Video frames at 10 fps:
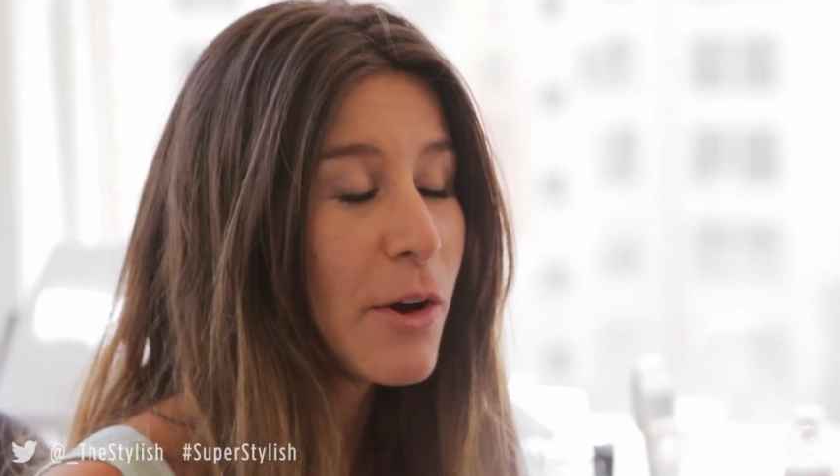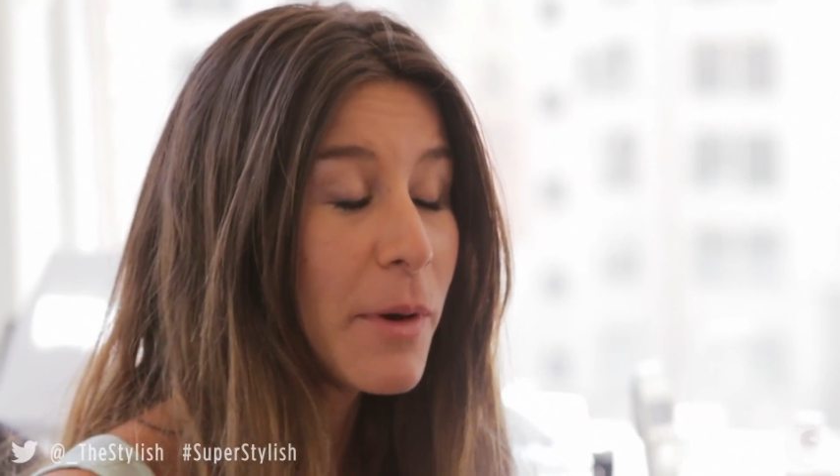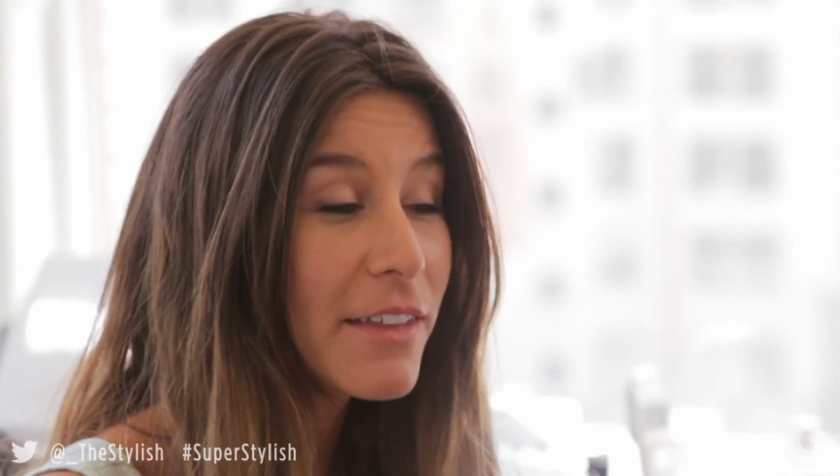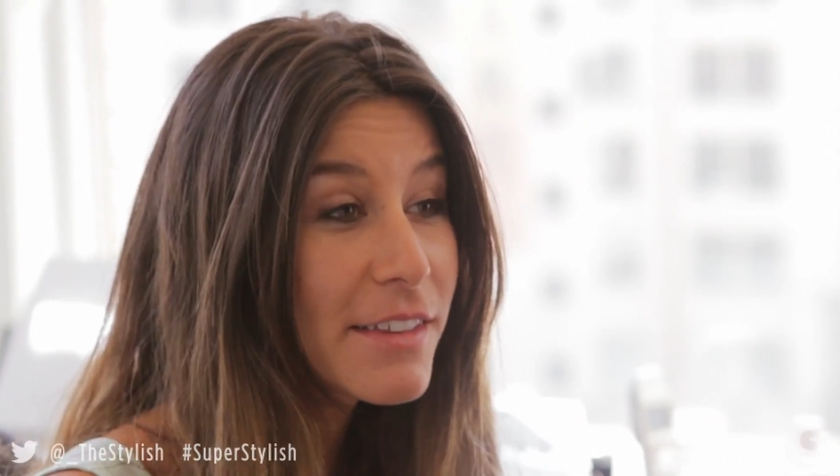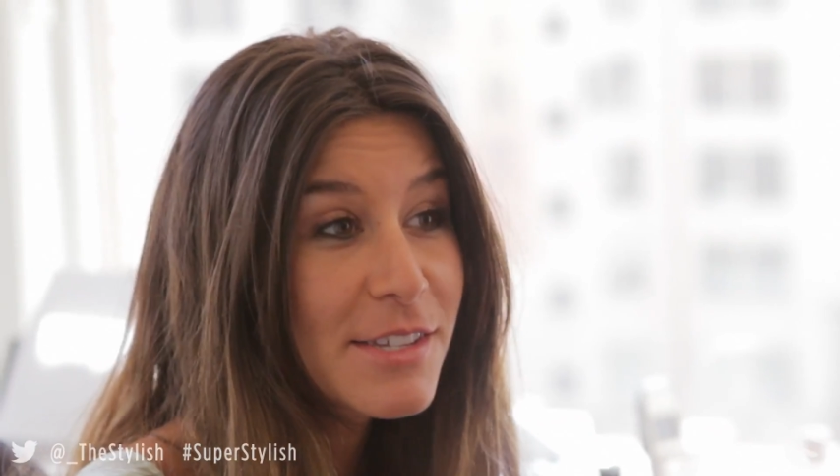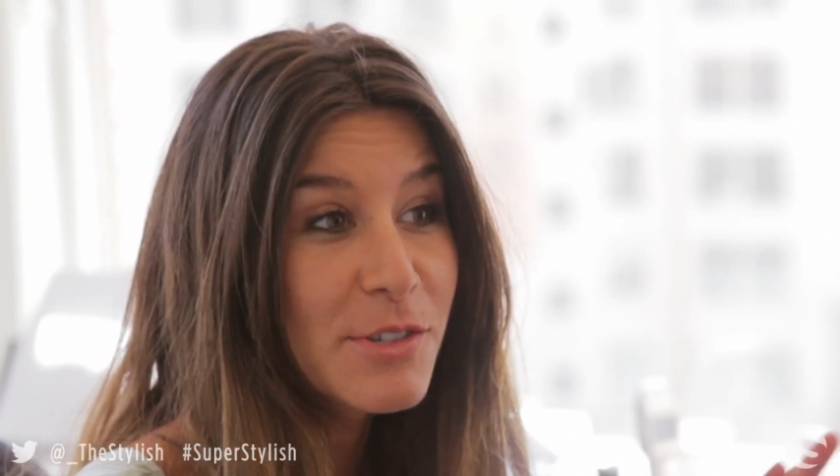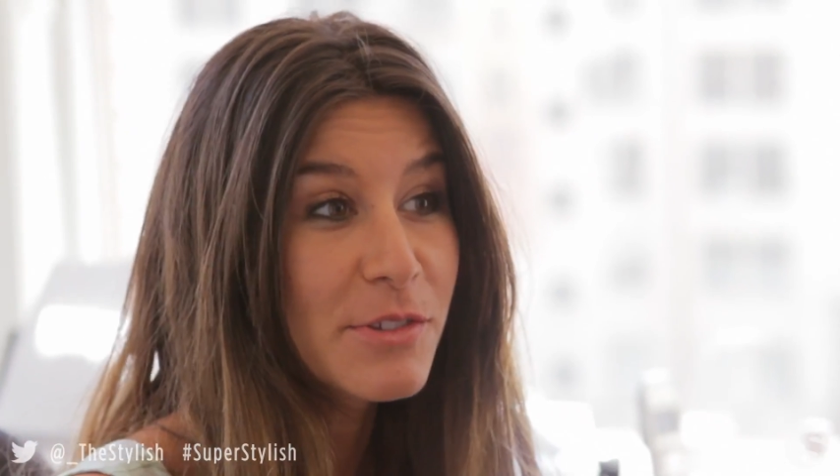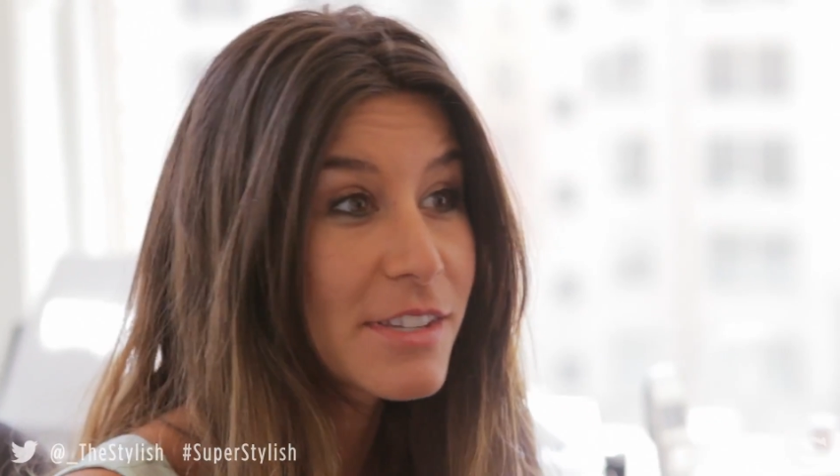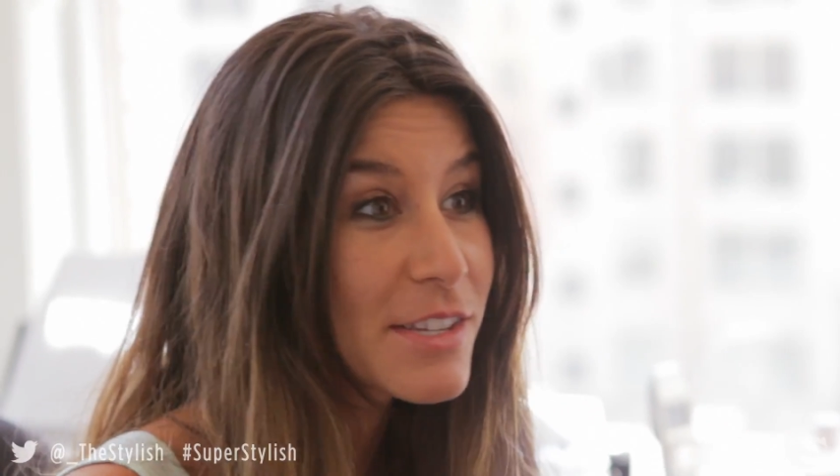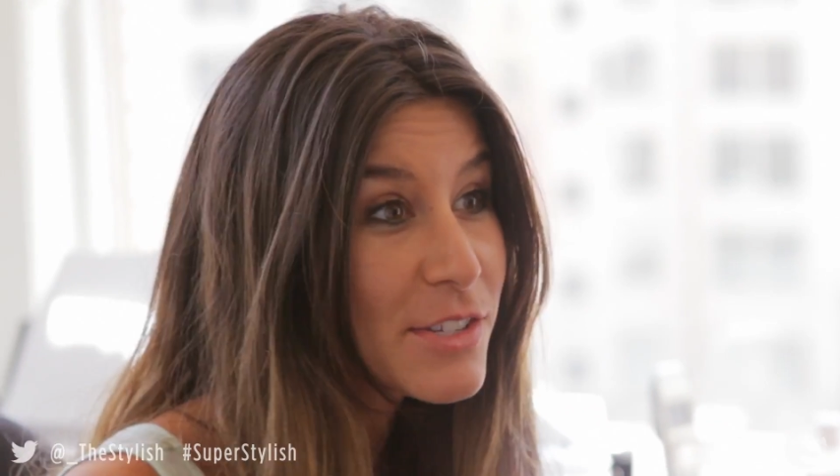oh wait,
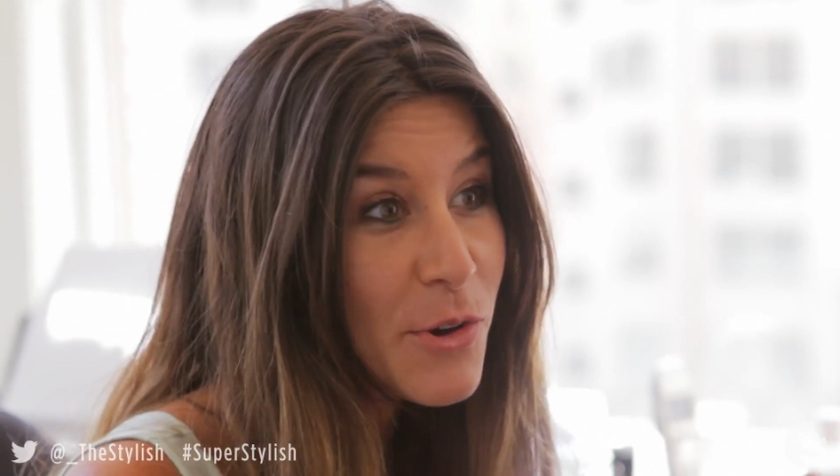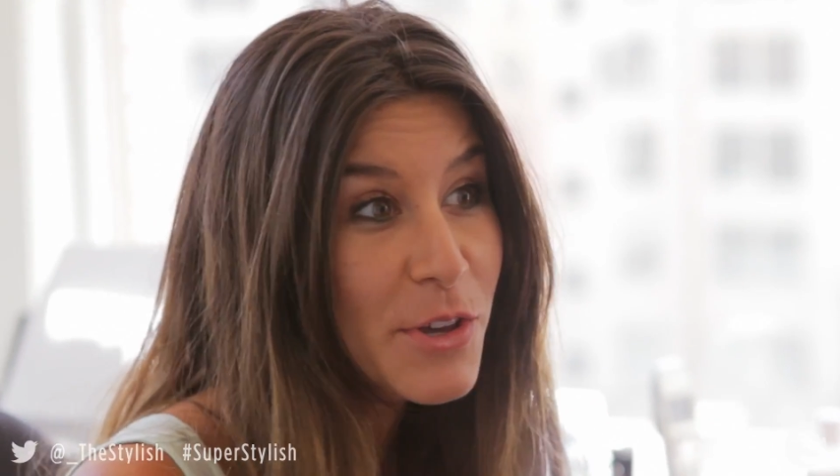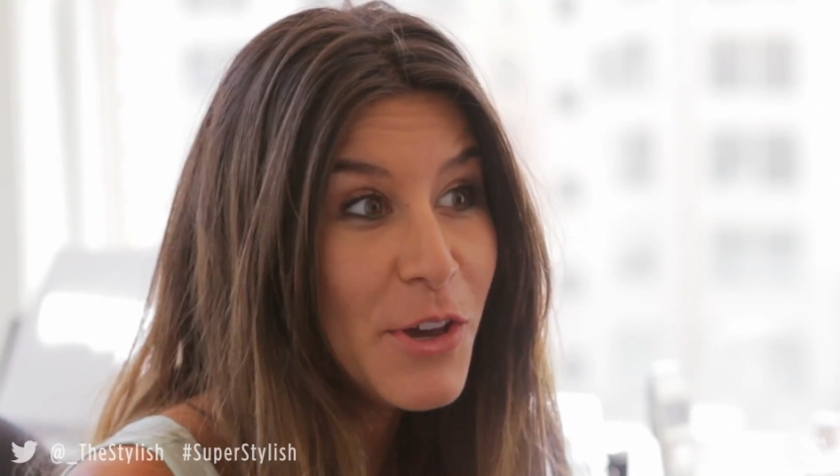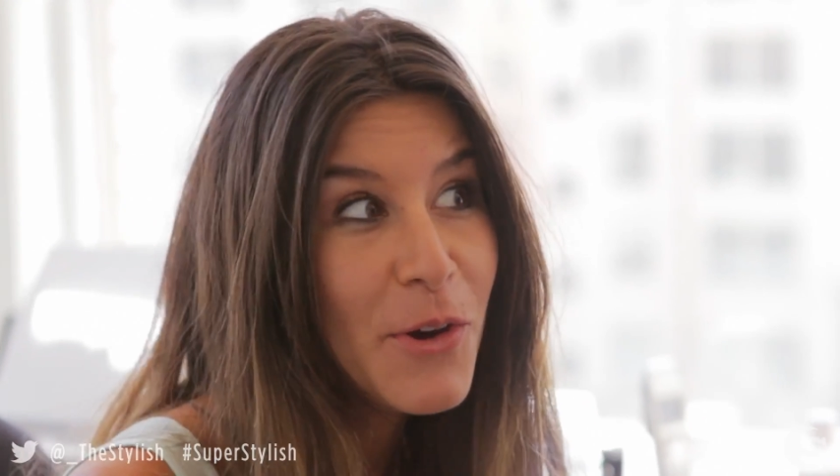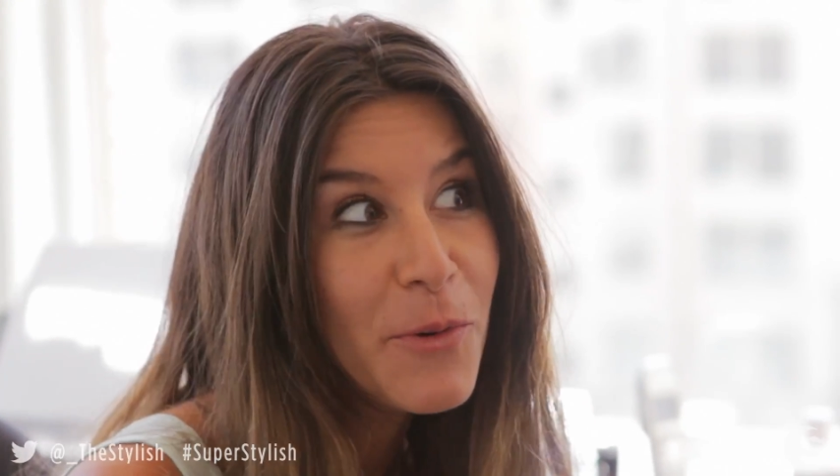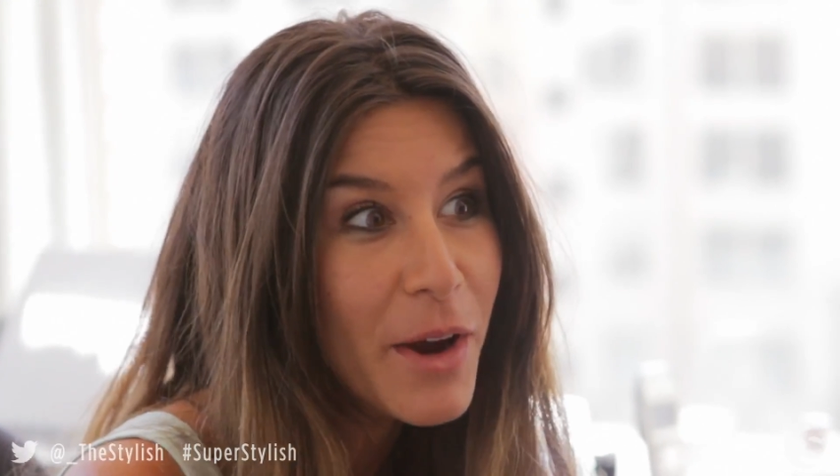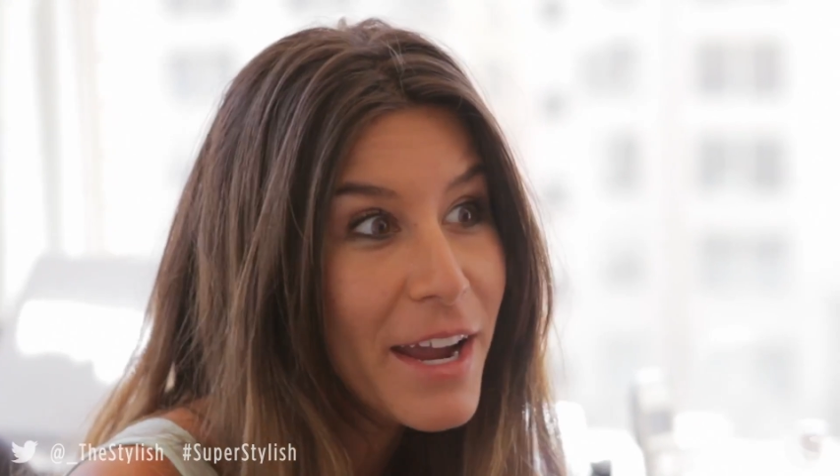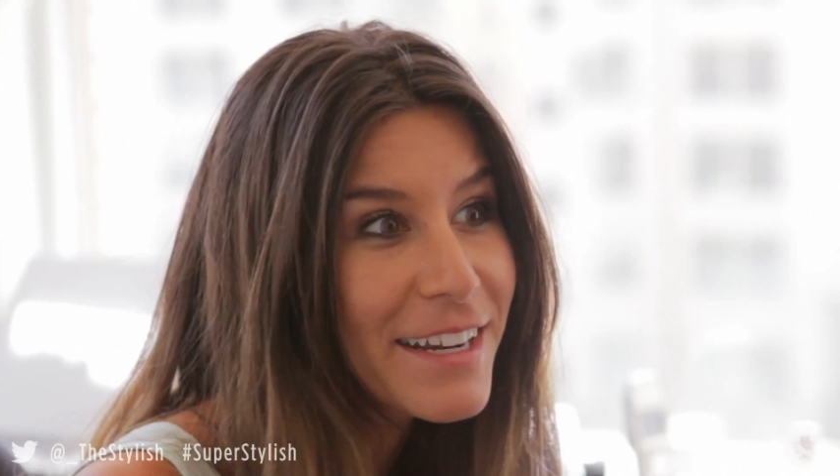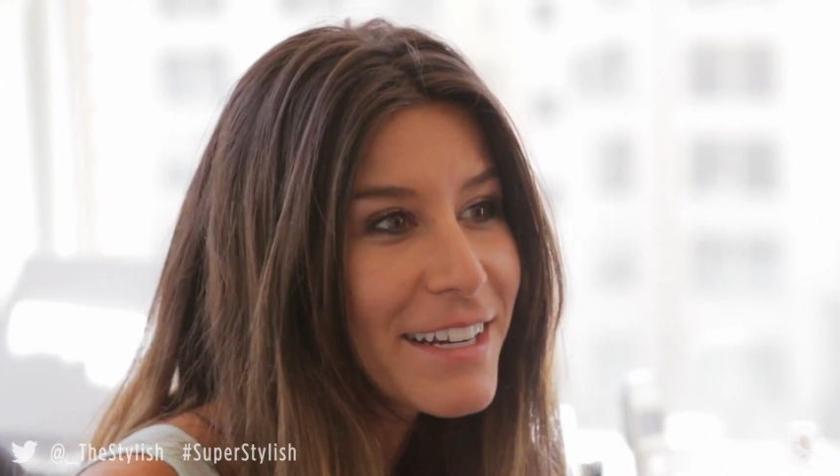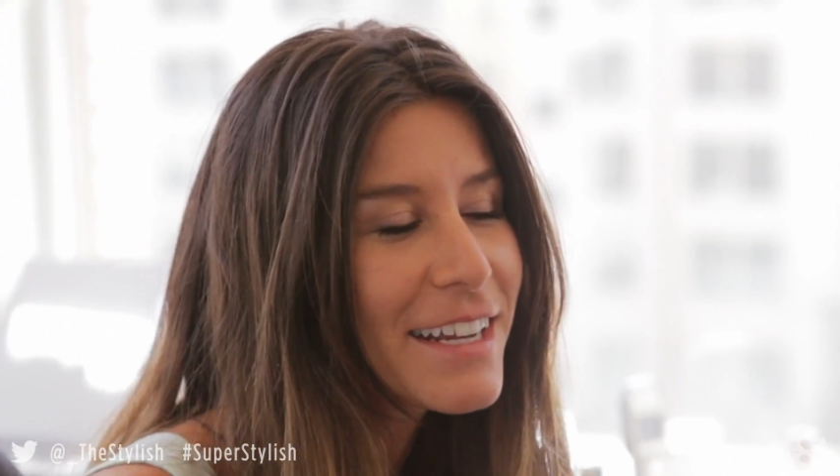this is so cute,
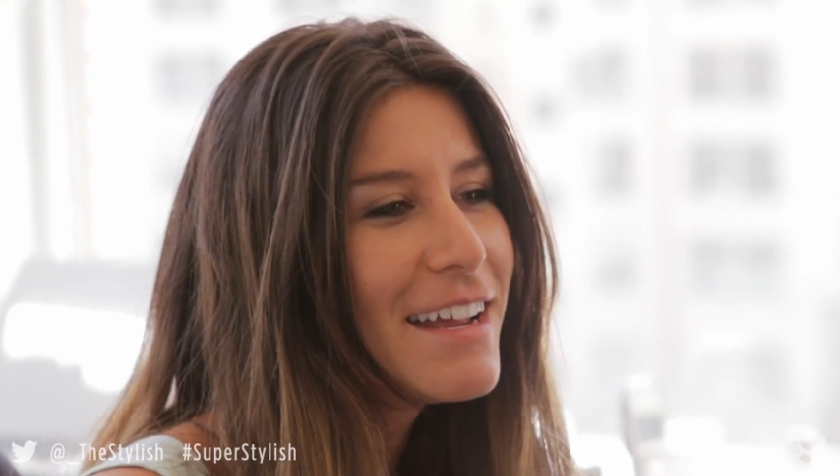right? And